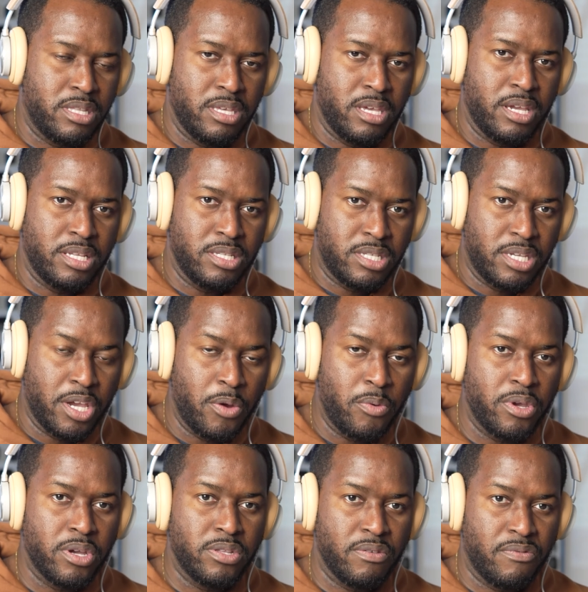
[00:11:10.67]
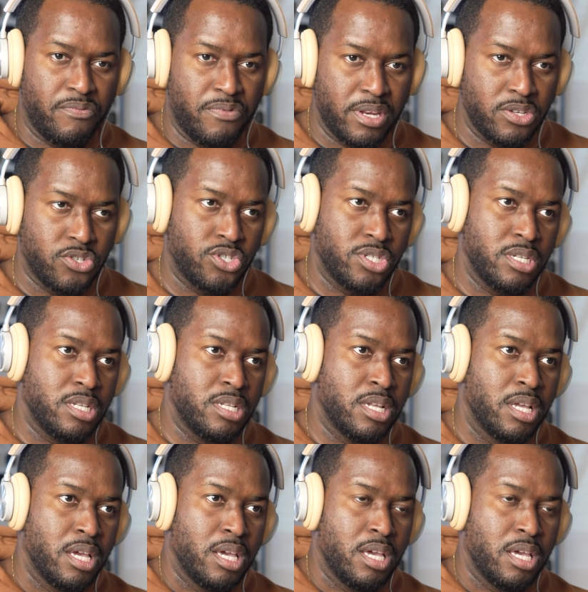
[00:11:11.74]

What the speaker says: the interior, the finishing,